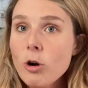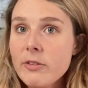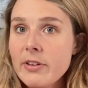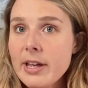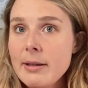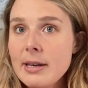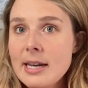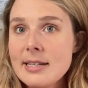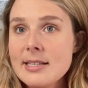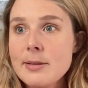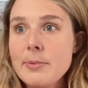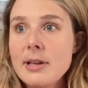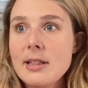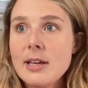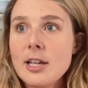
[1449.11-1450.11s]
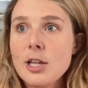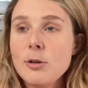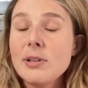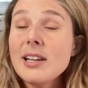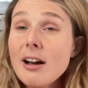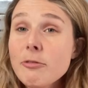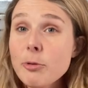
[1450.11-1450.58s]
of it needs to be that you
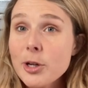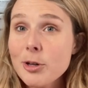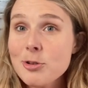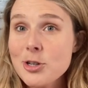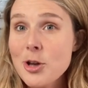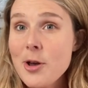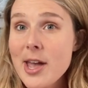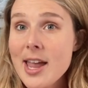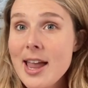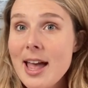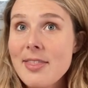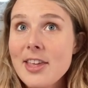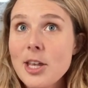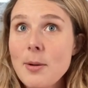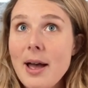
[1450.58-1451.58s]
love what you're doing and that you